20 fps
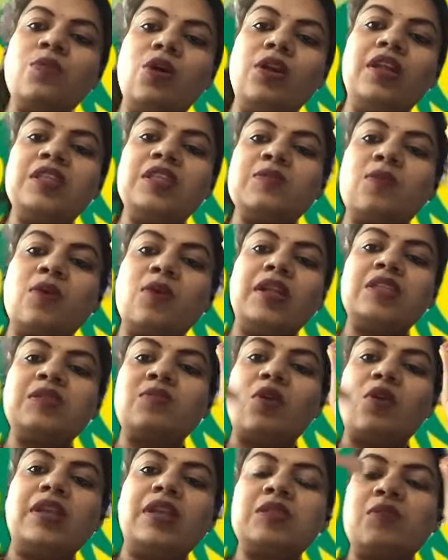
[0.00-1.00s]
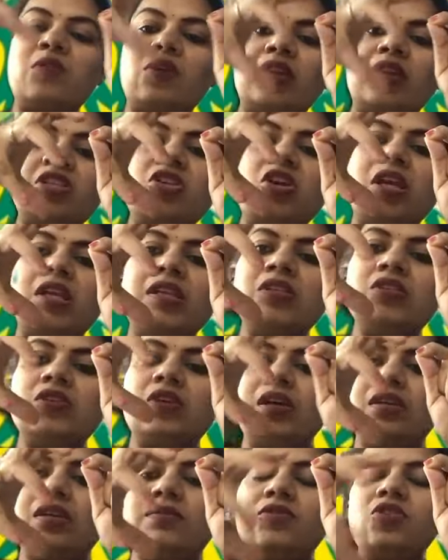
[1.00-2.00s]
smallest
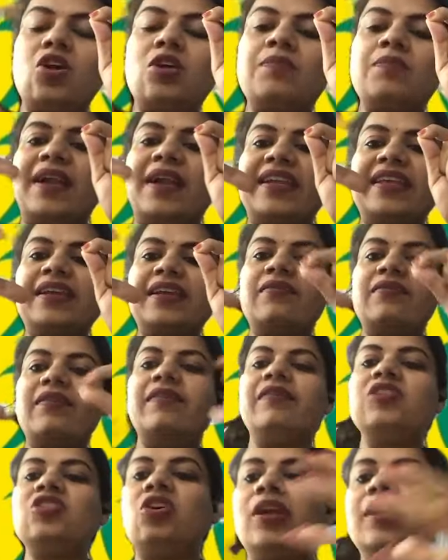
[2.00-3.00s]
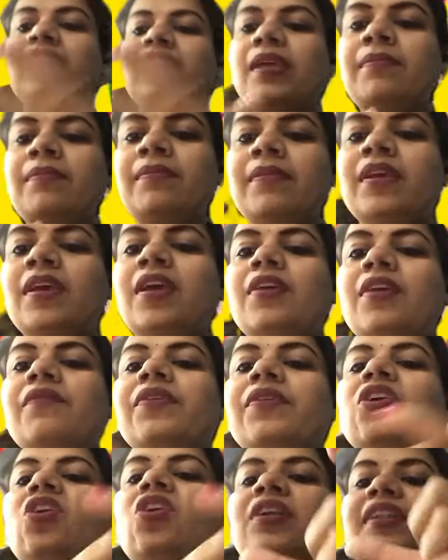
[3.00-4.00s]
chalk particles, when we join them,
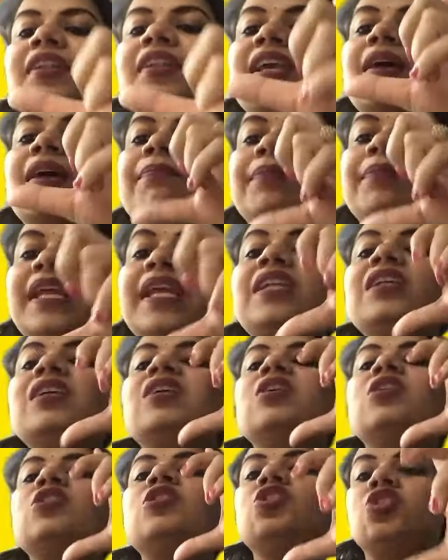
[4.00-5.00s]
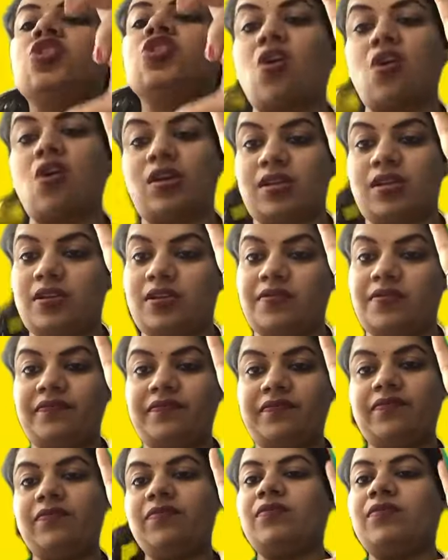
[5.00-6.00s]
we got the complete chalk.
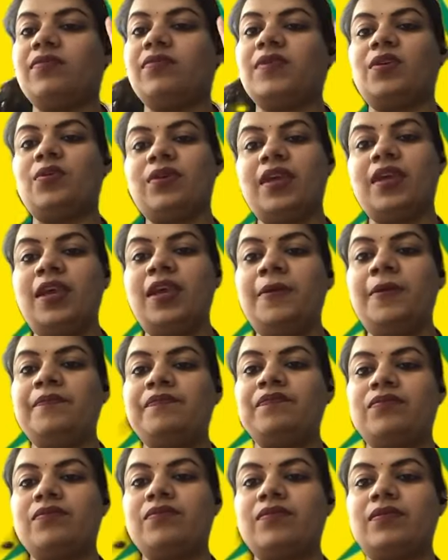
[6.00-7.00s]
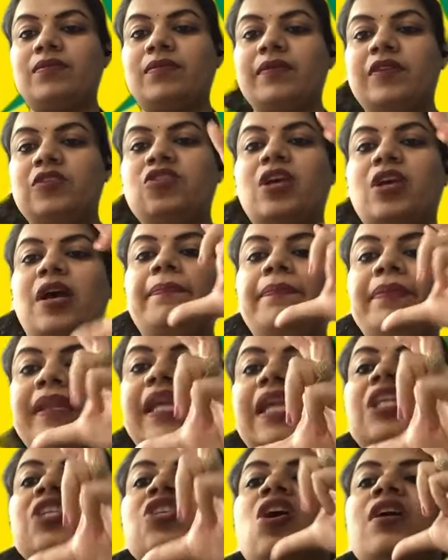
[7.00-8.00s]
Okay. So,
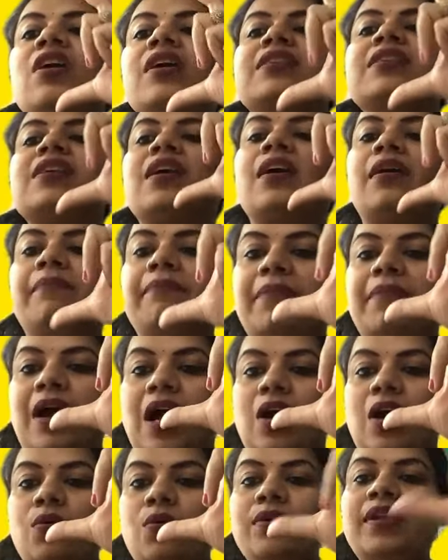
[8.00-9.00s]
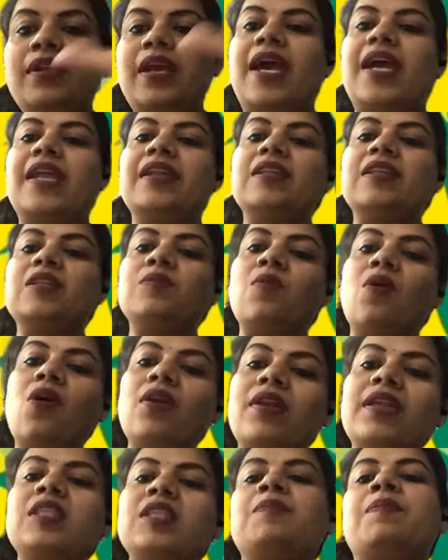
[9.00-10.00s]
complete chalk is a compound, and
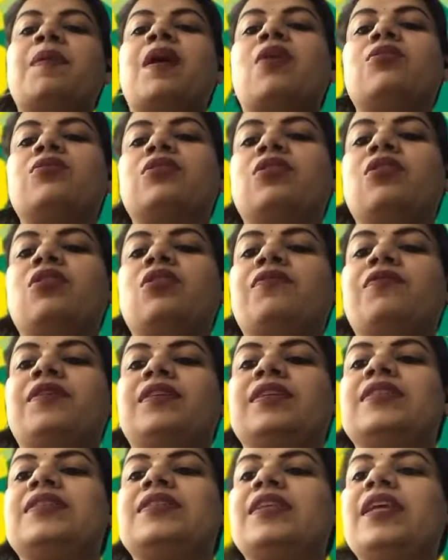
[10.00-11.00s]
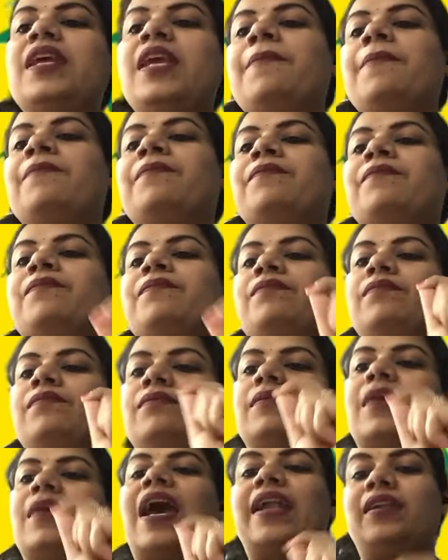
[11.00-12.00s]
smallest powder of it is the
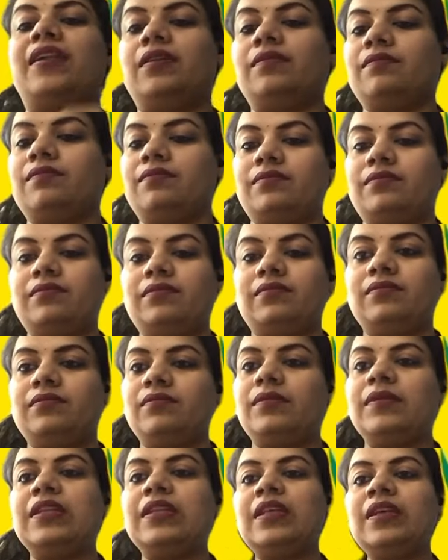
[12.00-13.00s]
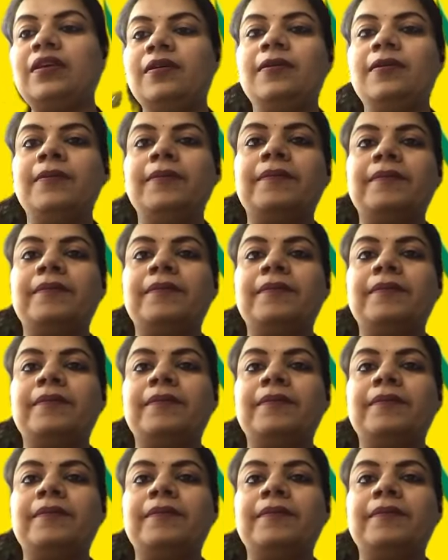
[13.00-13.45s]
atom. Clear?